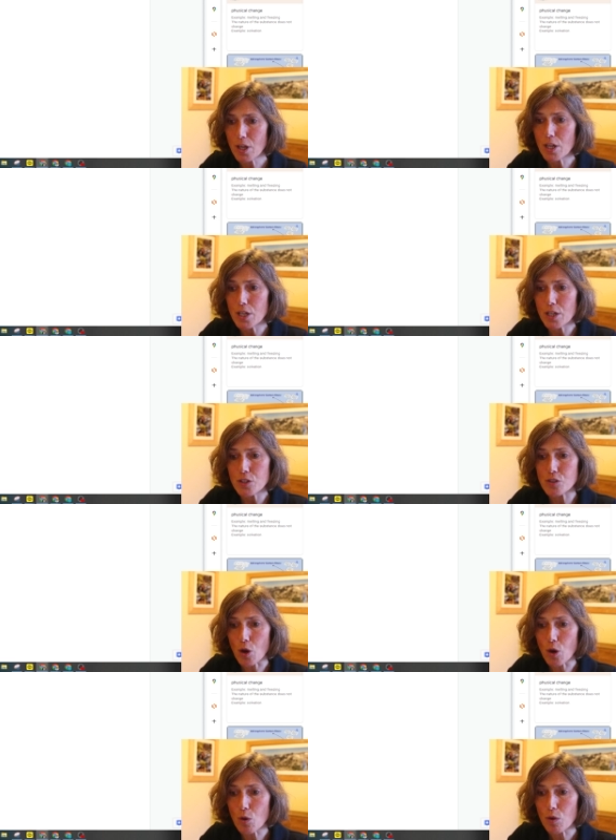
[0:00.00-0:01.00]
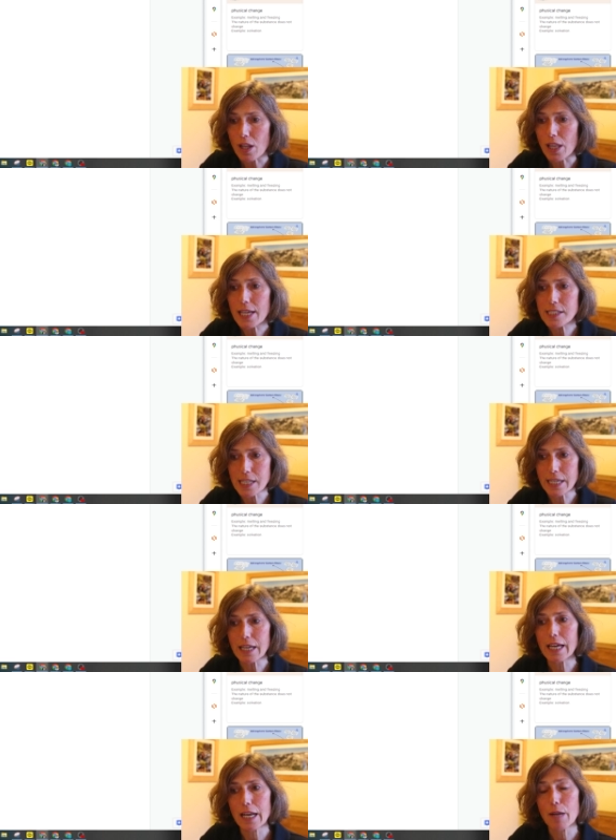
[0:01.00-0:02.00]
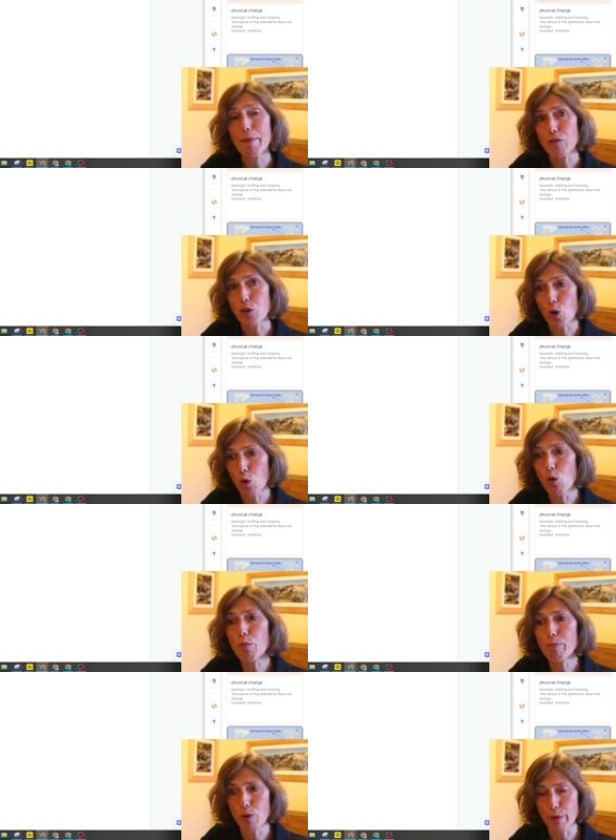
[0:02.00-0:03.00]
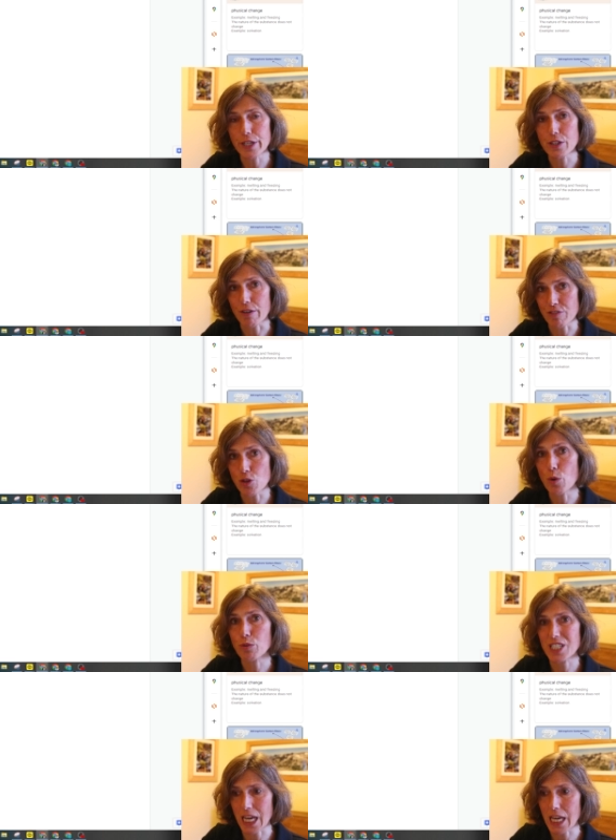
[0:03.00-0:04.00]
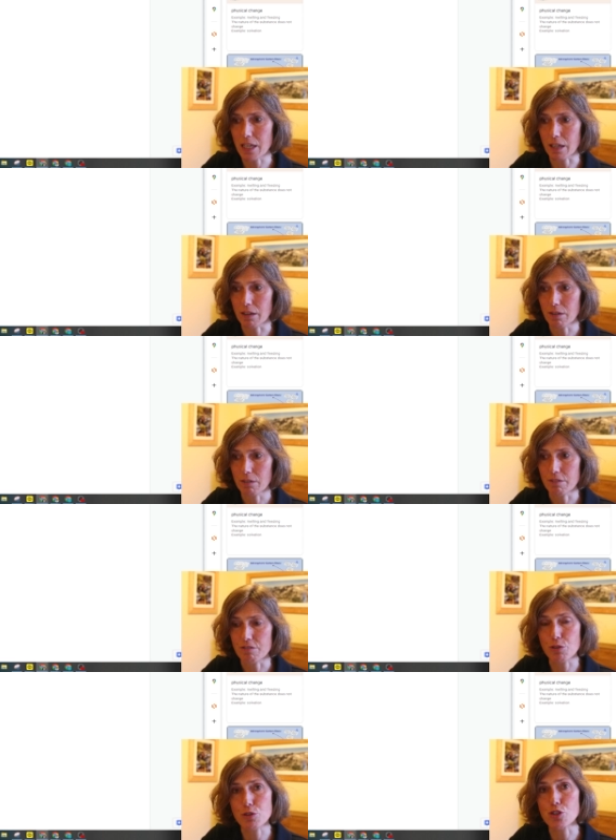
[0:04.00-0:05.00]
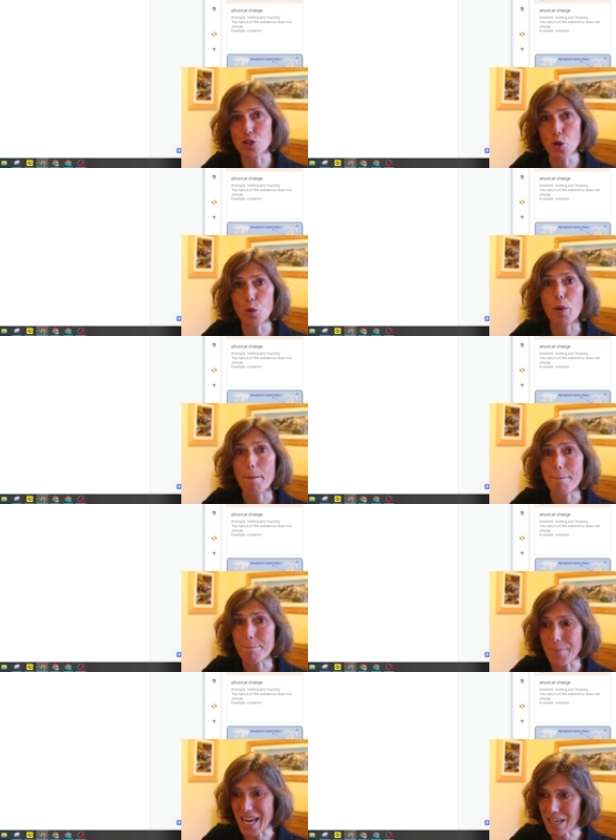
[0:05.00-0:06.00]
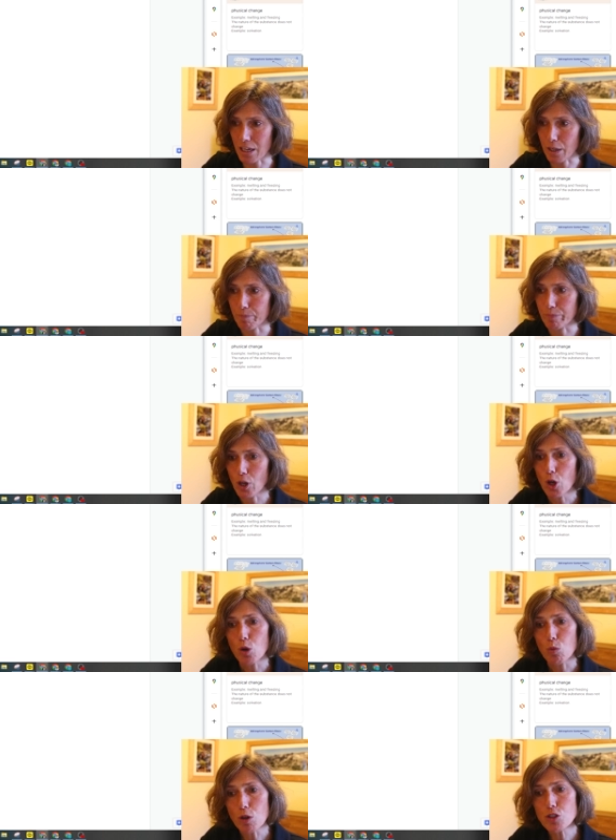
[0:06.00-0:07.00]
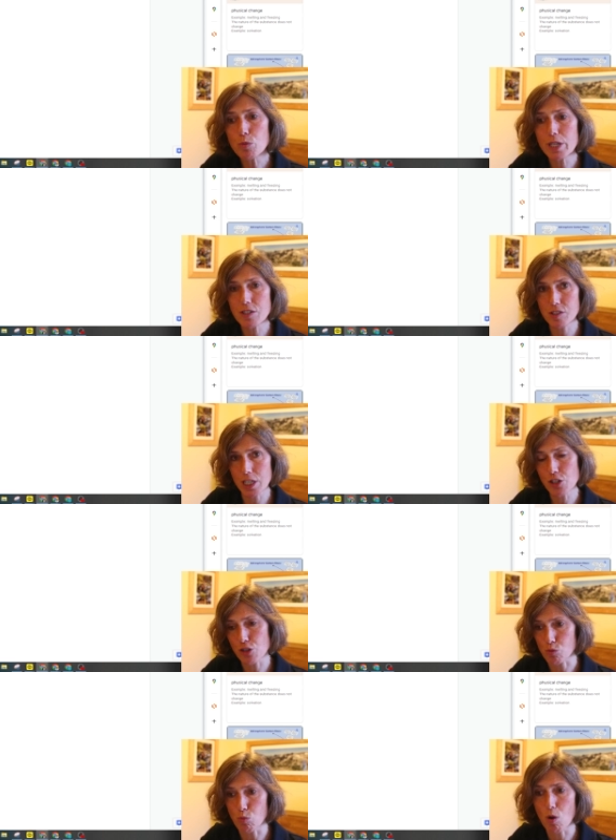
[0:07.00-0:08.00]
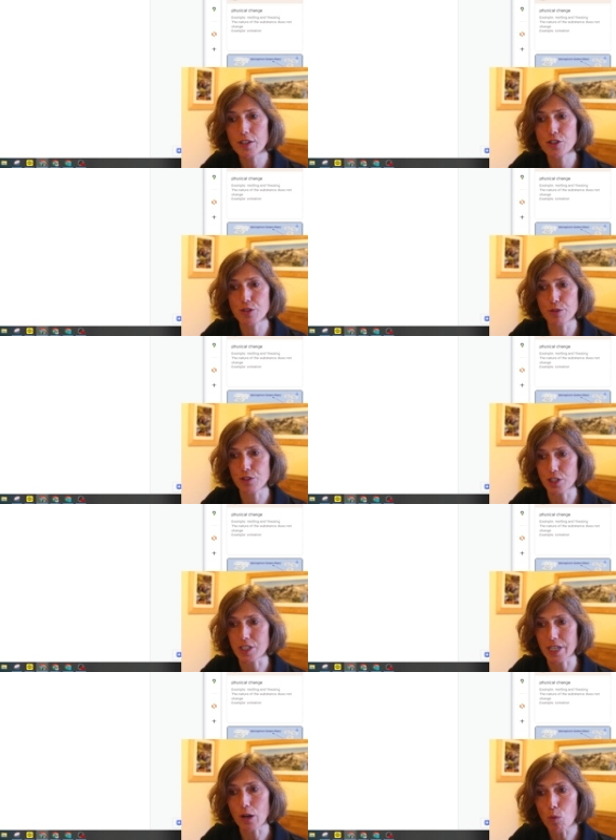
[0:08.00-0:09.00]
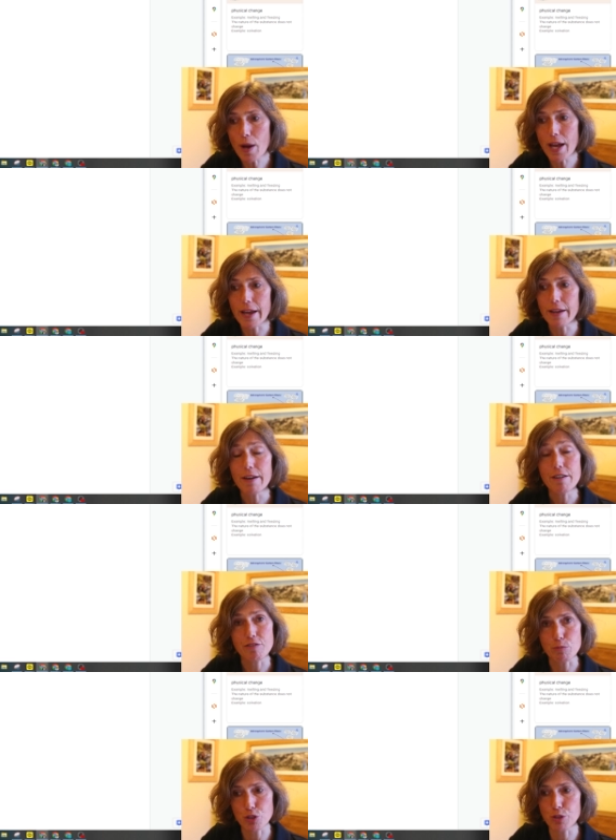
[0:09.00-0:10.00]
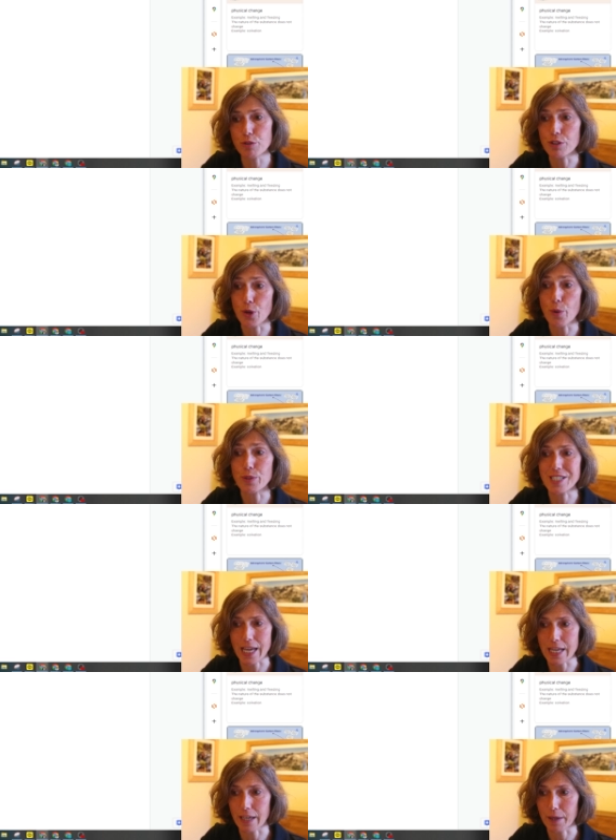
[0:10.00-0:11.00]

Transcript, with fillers: So, let's think again about the whole point of note taking versus note making. What do we as teachers want students to take away from student note taking?